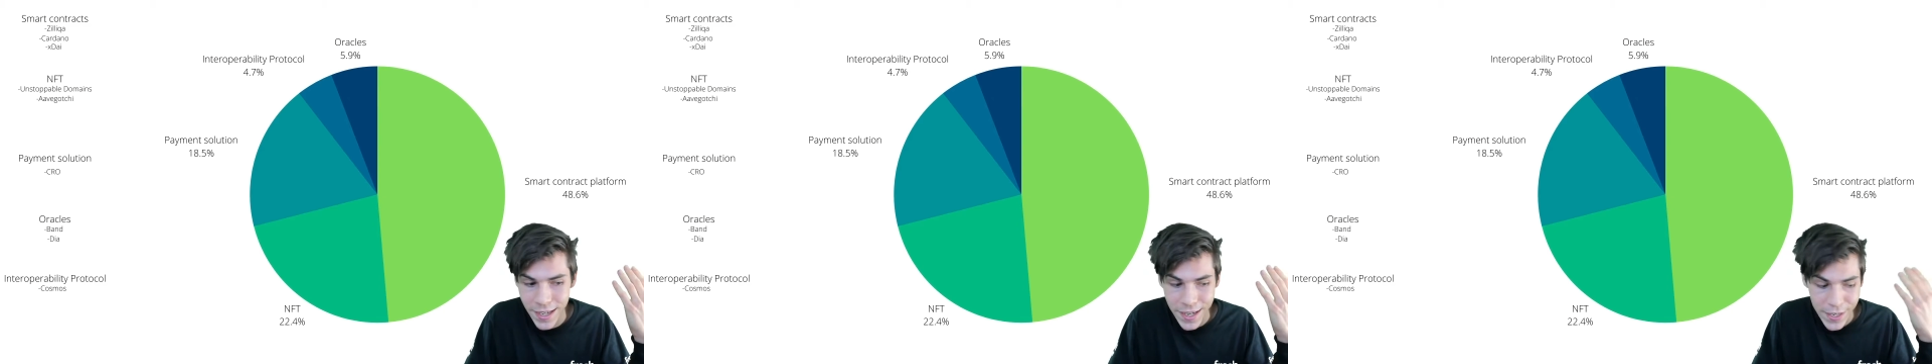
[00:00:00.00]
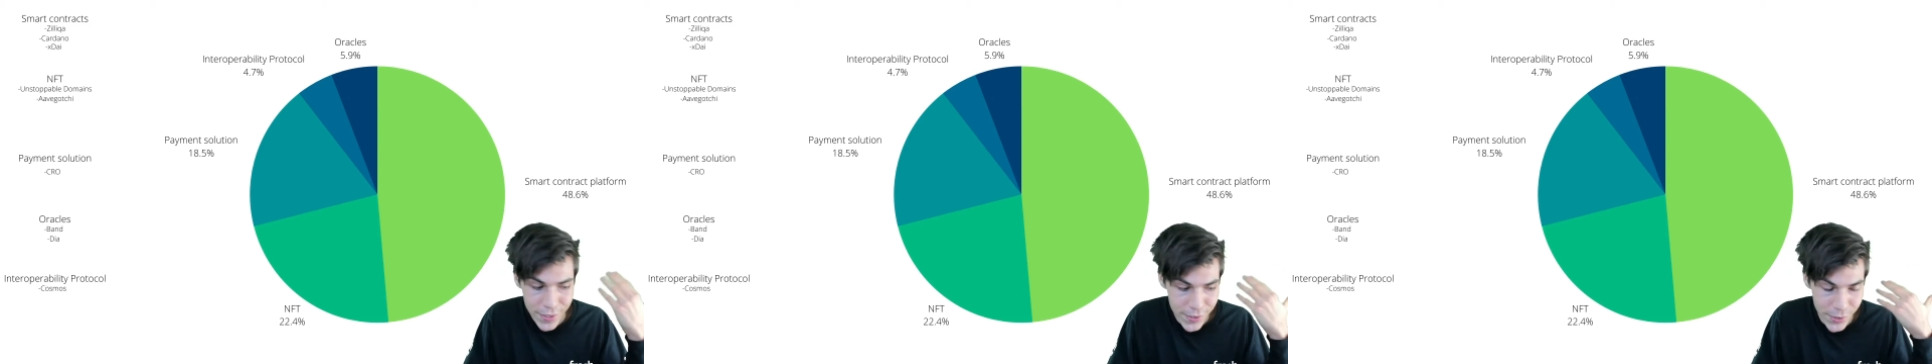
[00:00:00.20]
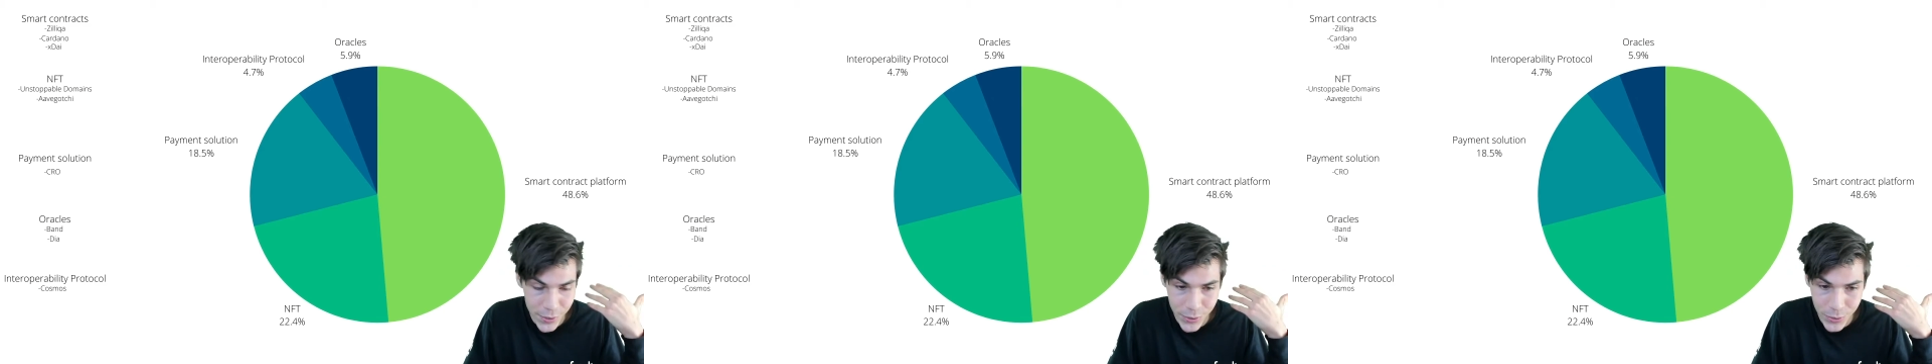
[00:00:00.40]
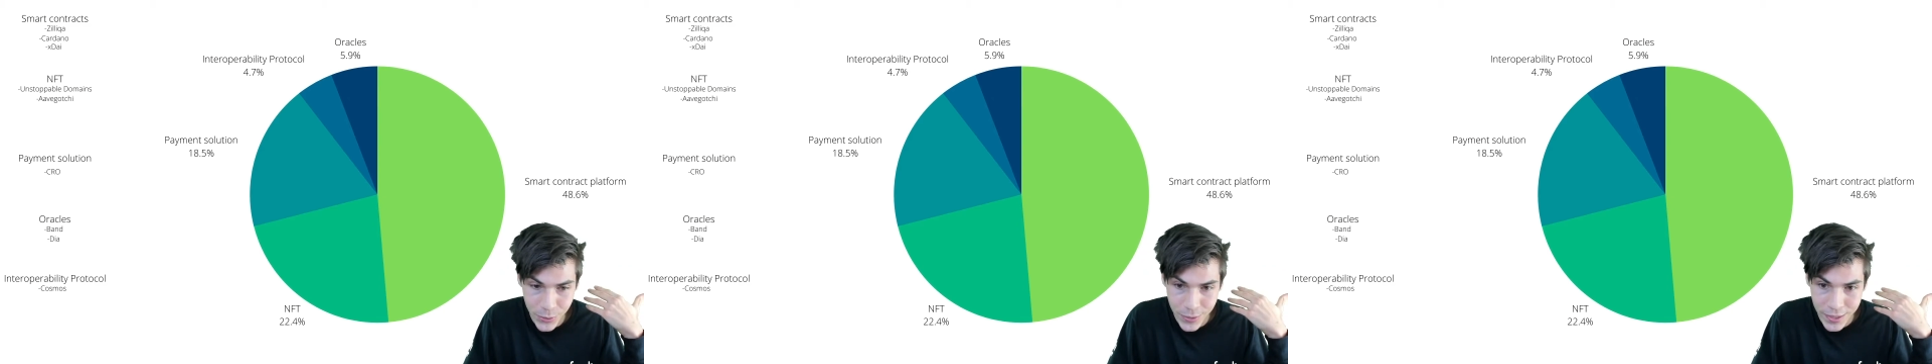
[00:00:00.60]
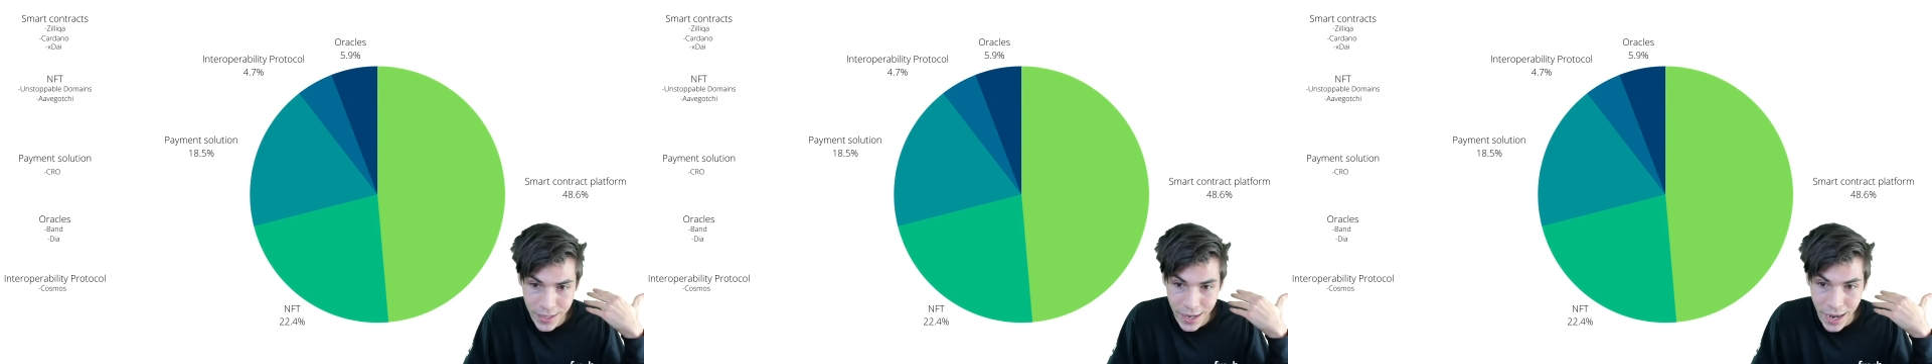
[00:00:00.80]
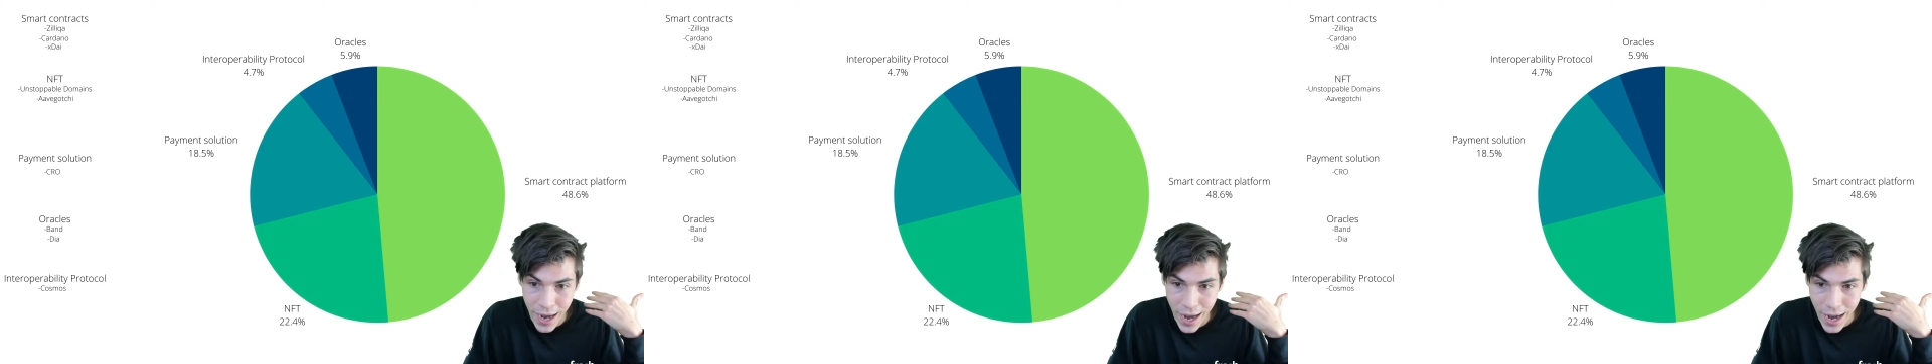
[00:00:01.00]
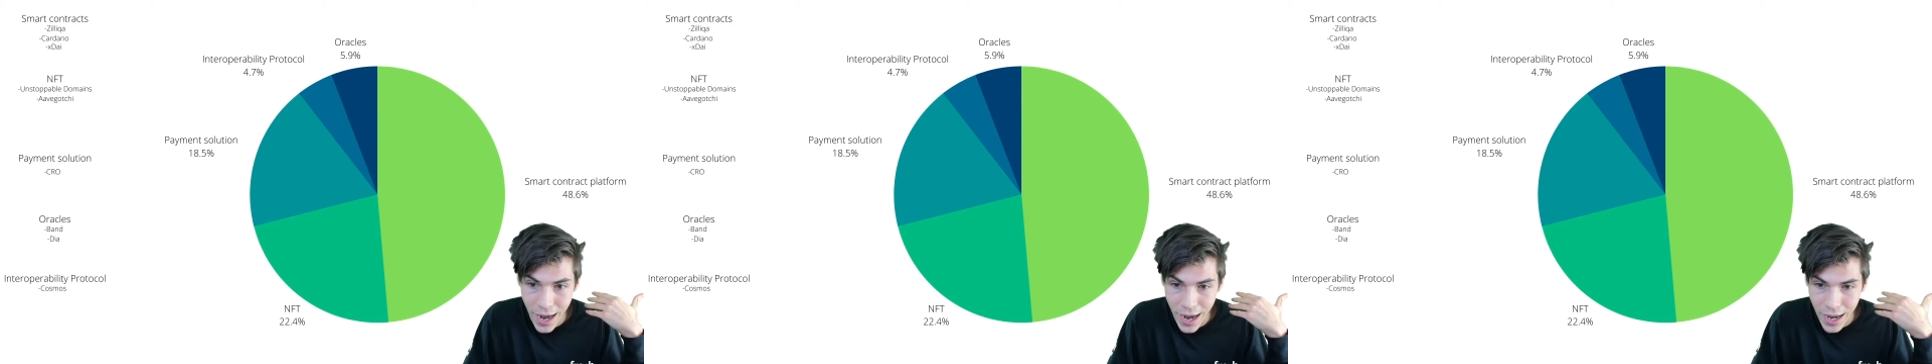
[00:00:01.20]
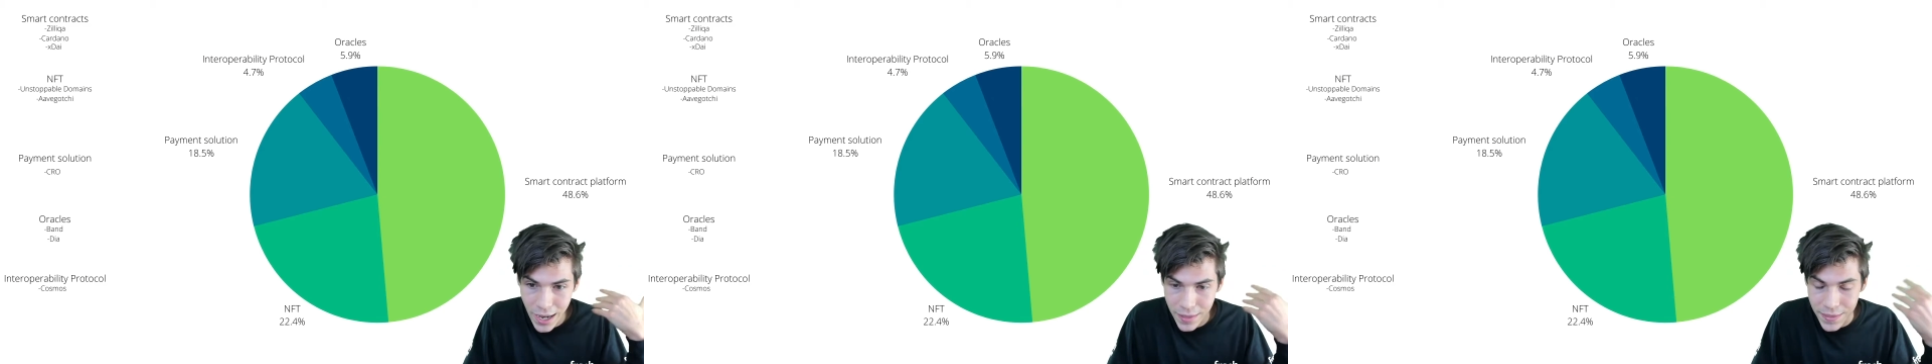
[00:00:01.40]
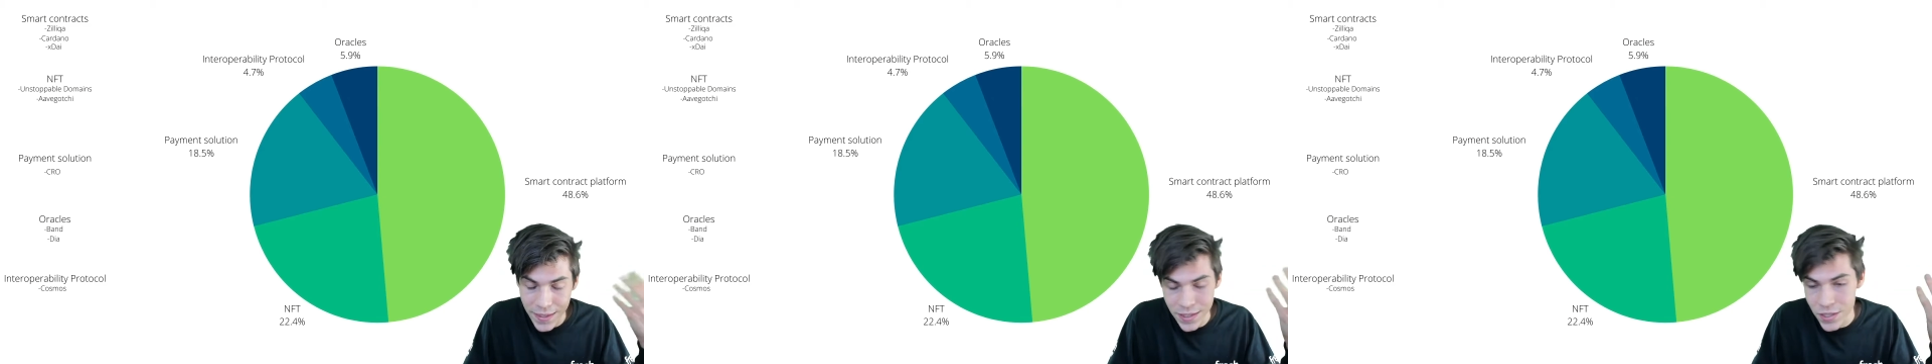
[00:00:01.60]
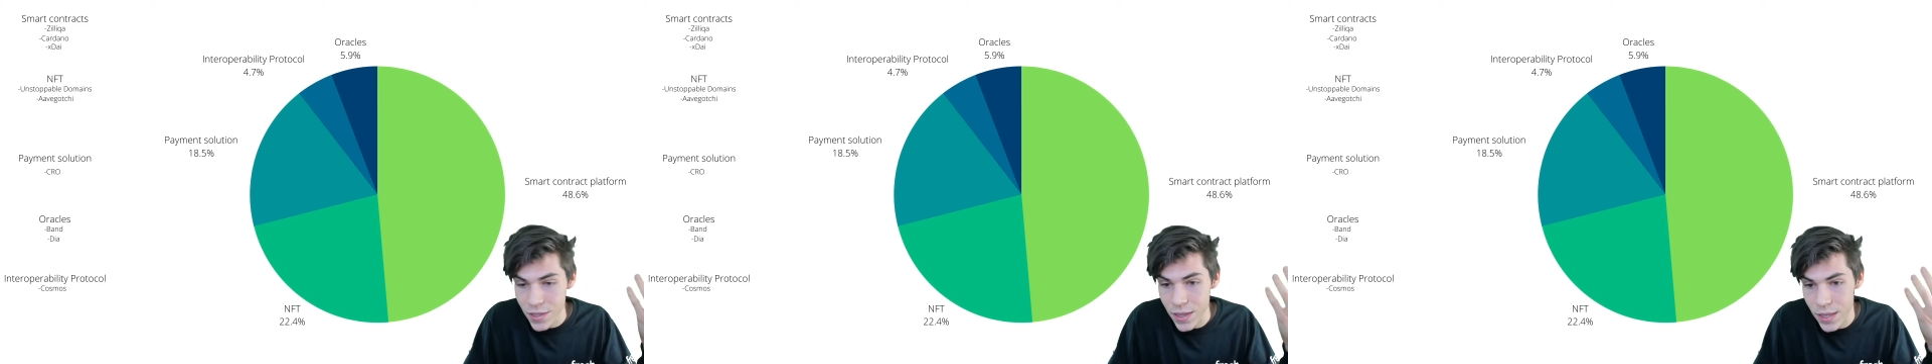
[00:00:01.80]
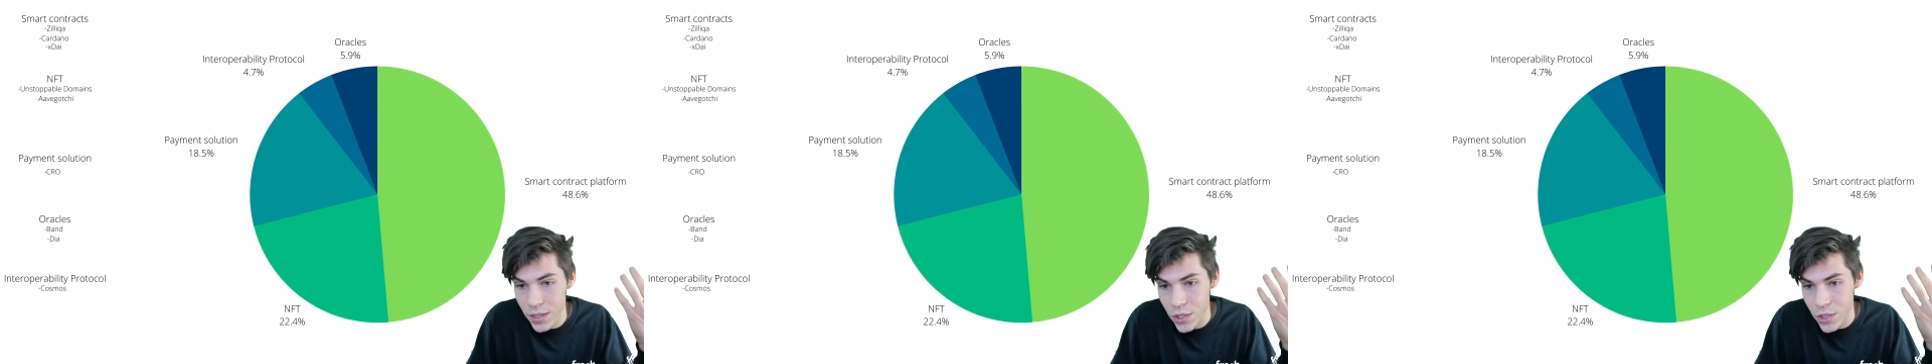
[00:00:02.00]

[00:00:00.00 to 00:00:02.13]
So that's